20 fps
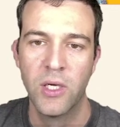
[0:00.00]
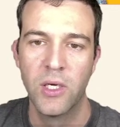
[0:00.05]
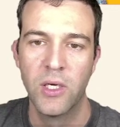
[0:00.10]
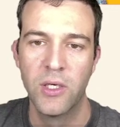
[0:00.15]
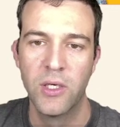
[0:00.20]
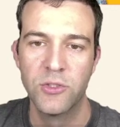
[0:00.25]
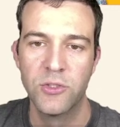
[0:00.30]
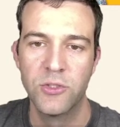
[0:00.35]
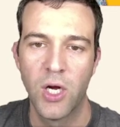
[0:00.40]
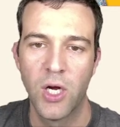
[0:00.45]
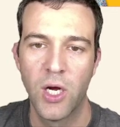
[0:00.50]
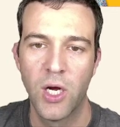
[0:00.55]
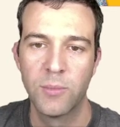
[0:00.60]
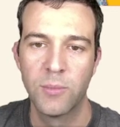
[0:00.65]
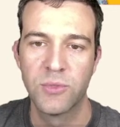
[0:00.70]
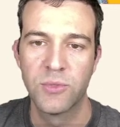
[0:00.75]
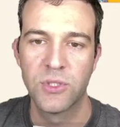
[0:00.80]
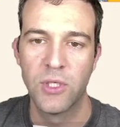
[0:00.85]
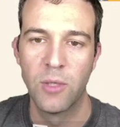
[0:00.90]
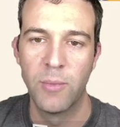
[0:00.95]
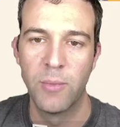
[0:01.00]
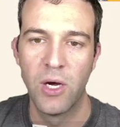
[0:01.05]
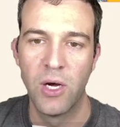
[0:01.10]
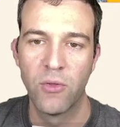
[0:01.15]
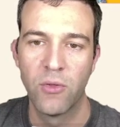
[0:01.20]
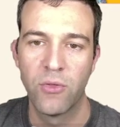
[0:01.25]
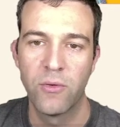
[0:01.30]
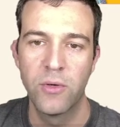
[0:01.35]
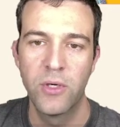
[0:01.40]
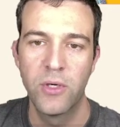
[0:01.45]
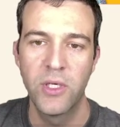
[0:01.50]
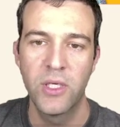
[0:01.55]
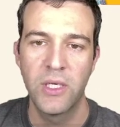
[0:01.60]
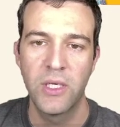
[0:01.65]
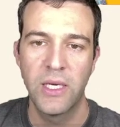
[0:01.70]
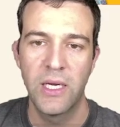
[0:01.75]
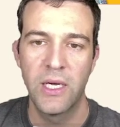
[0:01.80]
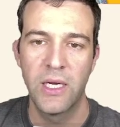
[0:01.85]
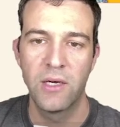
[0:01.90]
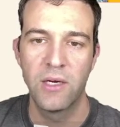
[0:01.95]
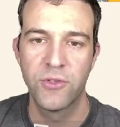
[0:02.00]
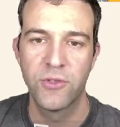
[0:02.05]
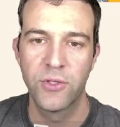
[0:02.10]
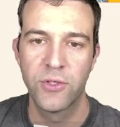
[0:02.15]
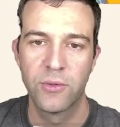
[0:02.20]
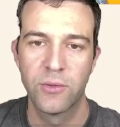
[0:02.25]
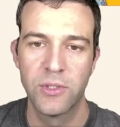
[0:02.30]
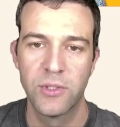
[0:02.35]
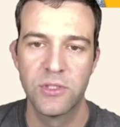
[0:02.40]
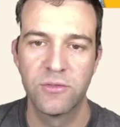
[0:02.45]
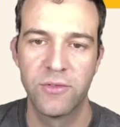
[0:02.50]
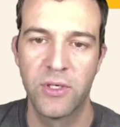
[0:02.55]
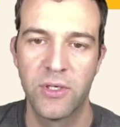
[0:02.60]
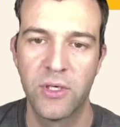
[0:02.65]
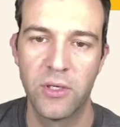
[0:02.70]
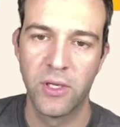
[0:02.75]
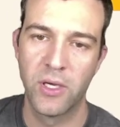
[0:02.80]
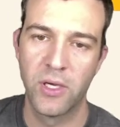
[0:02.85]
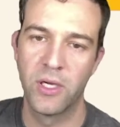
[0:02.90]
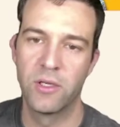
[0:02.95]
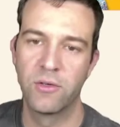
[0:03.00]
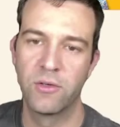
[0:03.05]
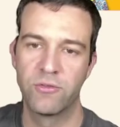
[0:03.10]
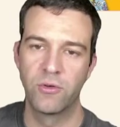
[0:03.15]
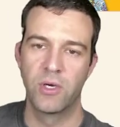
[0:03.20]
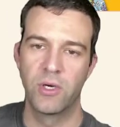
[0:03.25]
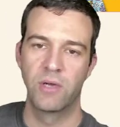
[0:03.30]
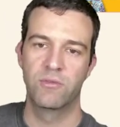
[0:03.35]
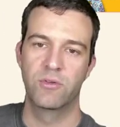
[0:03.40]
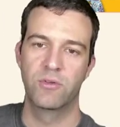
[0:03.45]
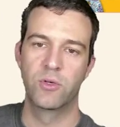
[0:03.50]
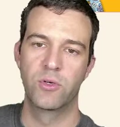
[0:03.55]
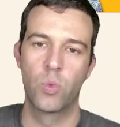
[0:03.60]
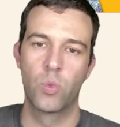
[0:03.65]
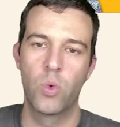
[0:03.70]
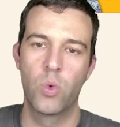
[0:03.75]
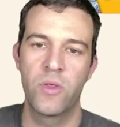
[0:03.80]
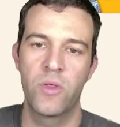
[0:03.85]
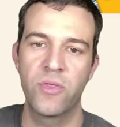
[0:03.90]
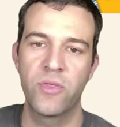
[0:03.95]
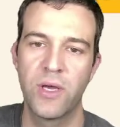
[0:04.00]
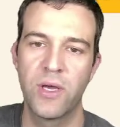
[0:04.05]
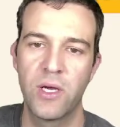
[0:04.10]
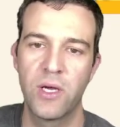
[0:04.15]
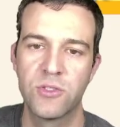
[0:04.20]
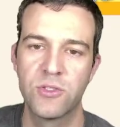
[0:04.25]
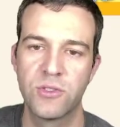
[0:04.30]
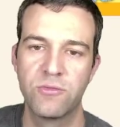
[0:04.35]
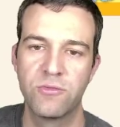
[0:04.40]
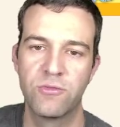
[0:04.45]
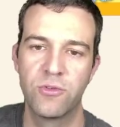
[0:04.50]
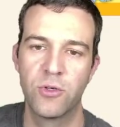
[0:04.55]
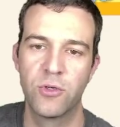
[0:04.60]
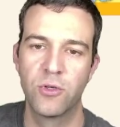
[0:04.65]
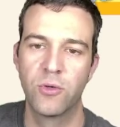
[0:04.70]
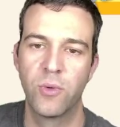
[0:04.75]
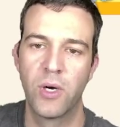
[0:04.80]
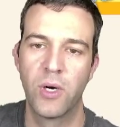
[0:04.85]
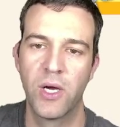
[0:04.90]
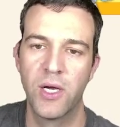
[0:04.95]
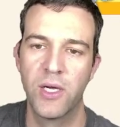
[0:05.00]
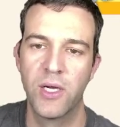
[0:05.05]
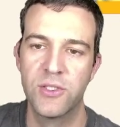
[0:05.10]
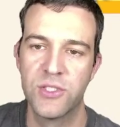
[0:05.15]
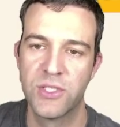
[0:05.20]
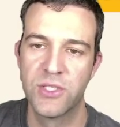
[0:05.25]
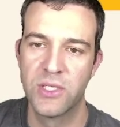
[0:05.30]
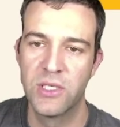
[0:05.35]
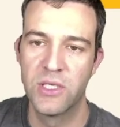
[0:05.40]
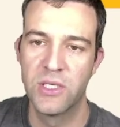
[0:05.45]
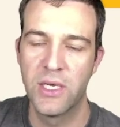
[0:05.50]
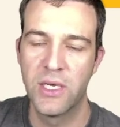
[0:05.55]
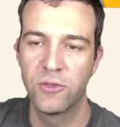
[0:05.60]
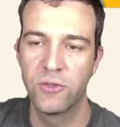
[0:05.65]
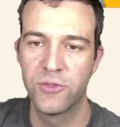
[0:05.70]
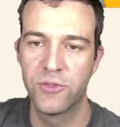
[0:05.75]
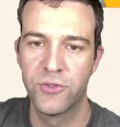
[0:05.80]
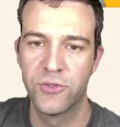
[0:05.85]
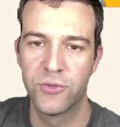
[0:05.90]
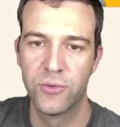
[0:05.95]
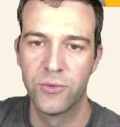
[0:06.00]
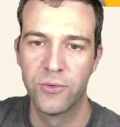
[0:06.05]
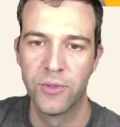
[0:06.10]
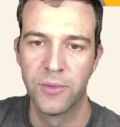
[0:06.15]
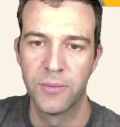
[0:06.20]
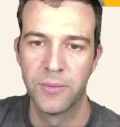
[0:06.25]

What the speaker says: It drops about 3.5 degrees Fahrenheit for every 1,000 foot rise in altitude.